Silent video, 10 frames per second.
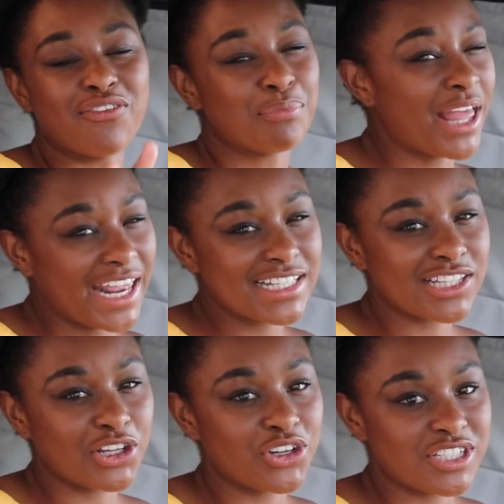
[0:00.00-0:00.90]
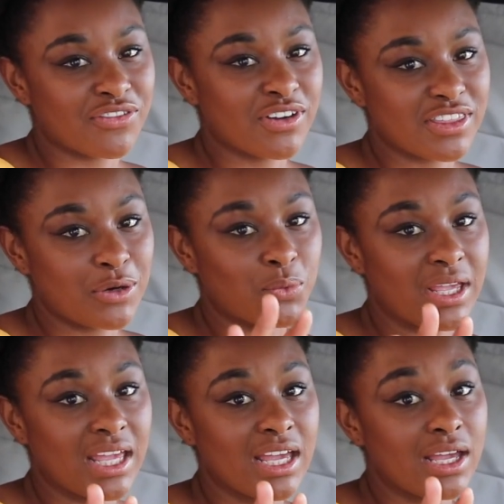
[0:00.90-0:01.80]
plan is a little different than
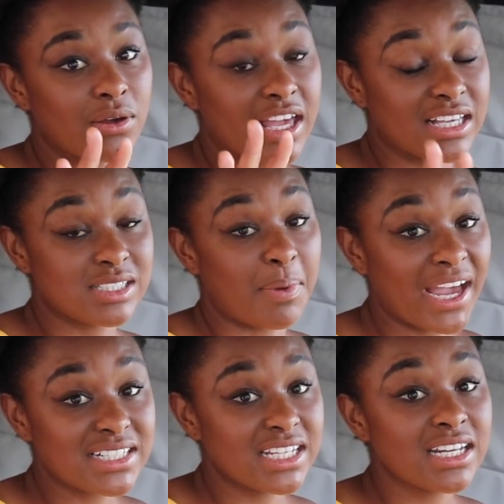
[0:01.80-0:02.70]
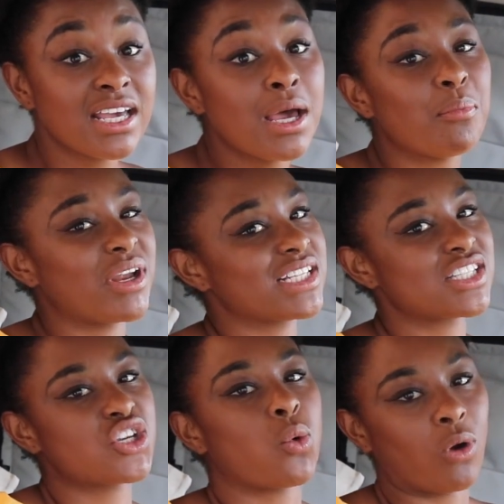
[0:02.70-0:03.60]
we expected, but it
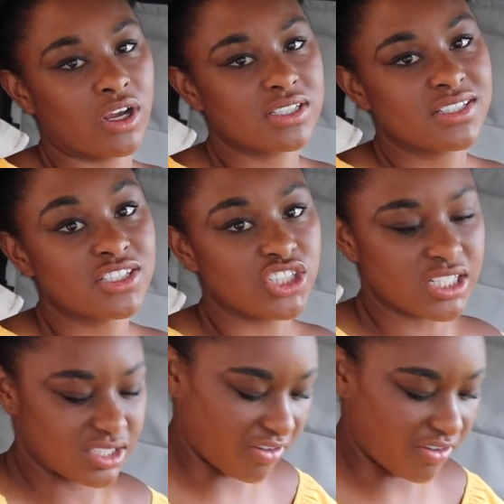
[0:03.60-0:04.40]
still works just